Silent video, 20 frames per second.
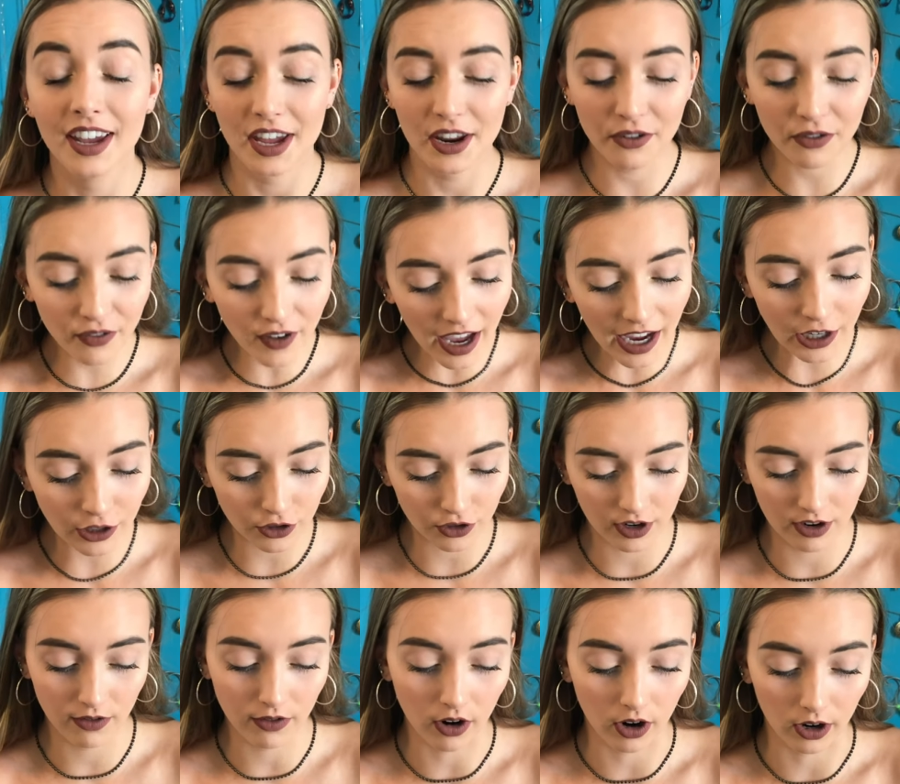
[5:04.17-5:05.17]
In
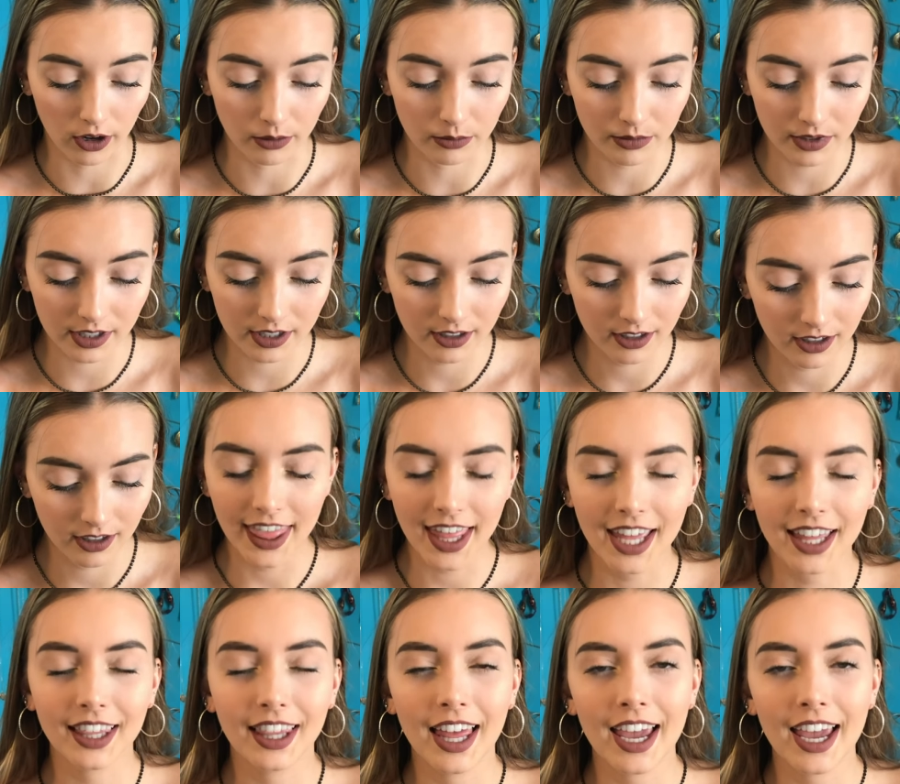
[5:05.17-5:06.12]
factory farms, they